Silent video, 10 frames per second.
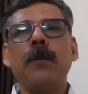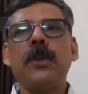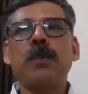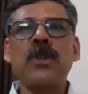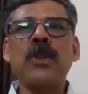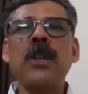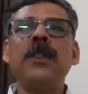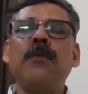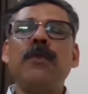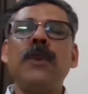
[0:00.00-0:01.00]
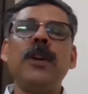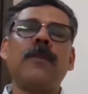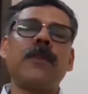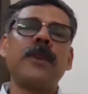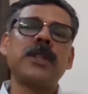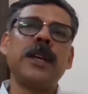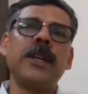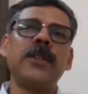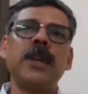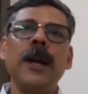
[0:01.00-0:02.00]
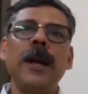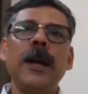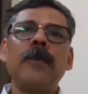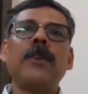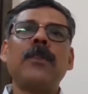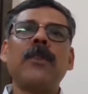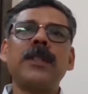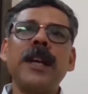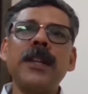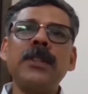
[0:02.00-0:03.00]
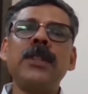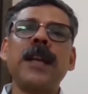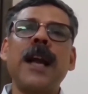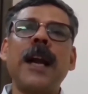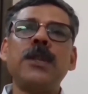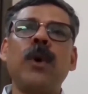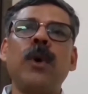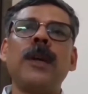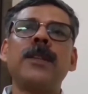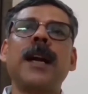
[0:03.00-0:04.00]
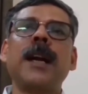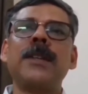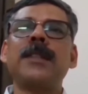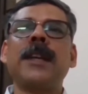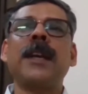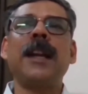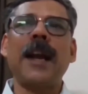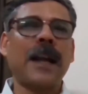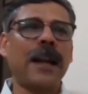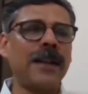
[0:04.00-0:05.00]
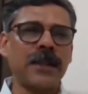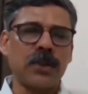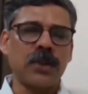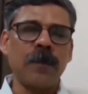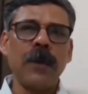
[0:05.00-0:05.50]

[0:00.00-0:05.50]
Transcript: especially in the field of research, that research stands for statistical analysis.